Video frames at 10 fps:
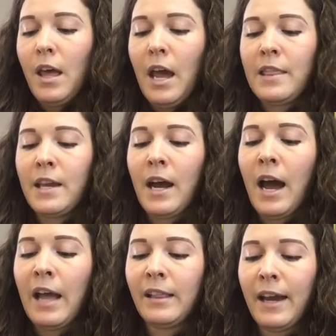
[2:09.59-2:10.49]
And then
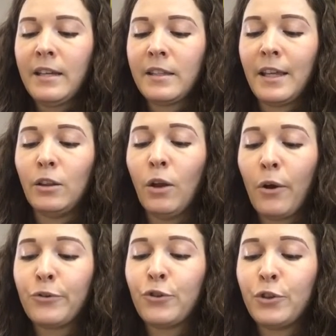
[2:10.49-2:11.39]
highlight the
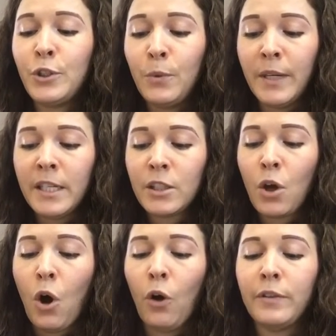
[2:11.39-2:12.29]
larger unit
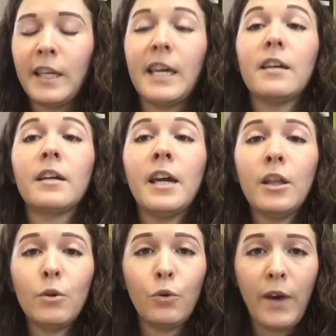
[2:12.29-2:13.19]
called the
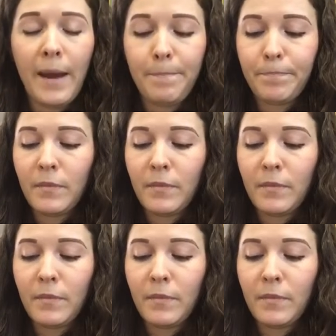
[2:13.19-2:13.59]
kilogram.